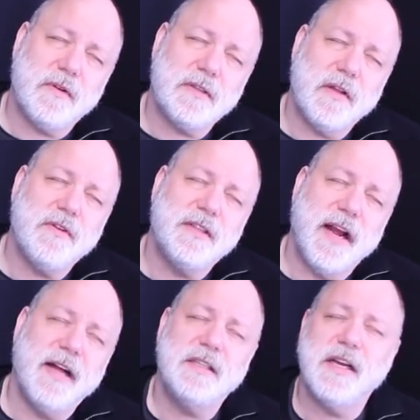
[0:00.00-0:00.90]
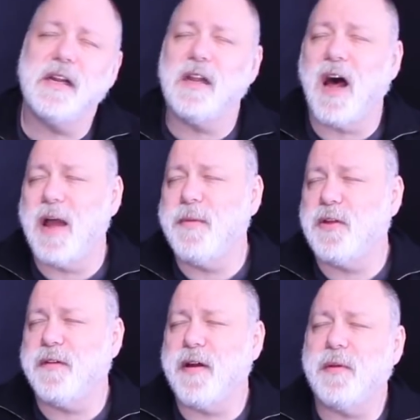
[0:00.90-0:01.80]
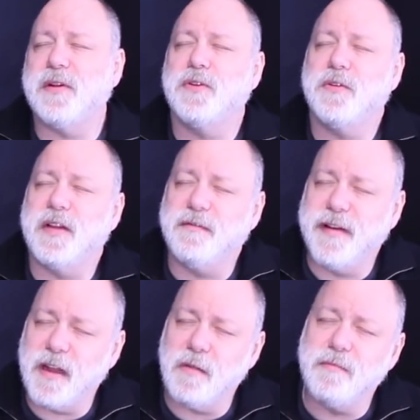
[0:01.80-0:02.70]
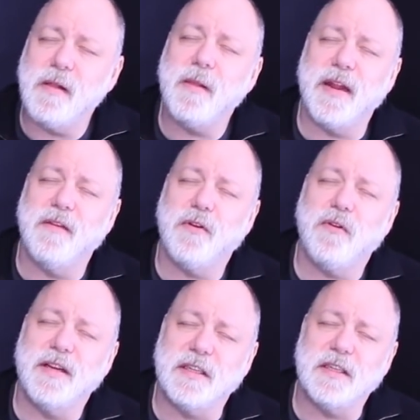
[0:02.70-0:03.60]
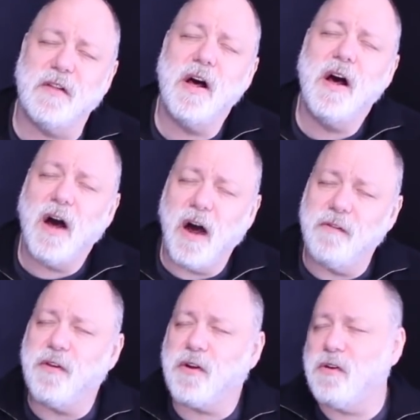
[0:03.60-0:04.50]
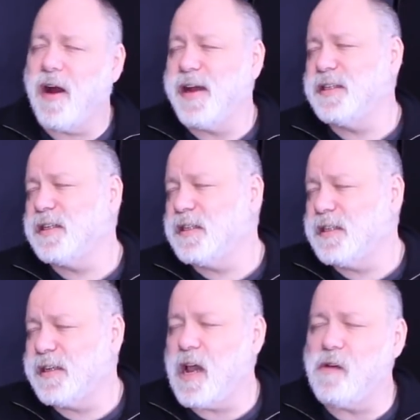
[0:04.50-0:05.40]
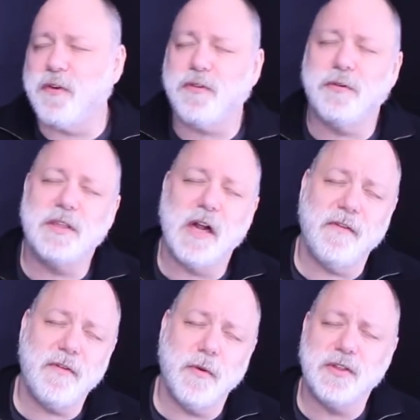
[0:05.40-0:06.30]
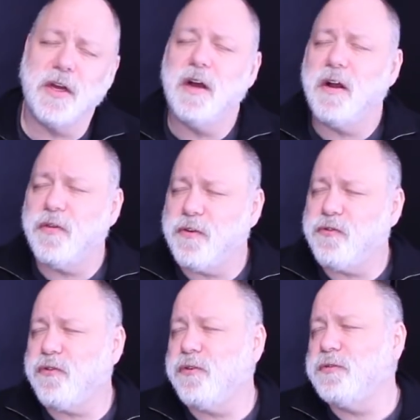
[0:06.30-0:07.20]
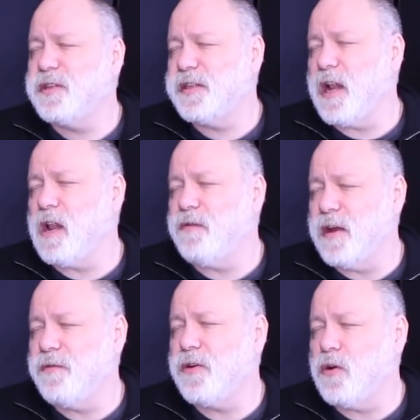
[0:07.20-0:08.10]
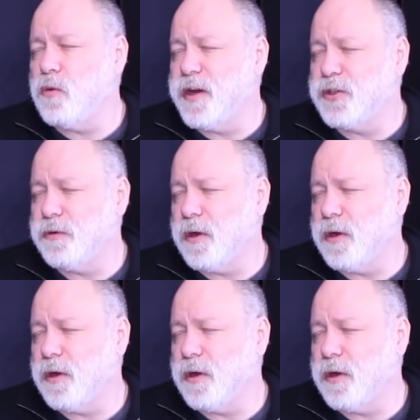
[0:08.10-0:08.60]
They're saying it's the alignment to the availability of the Christ itself, the true self, if you wish. The true self, if you wish,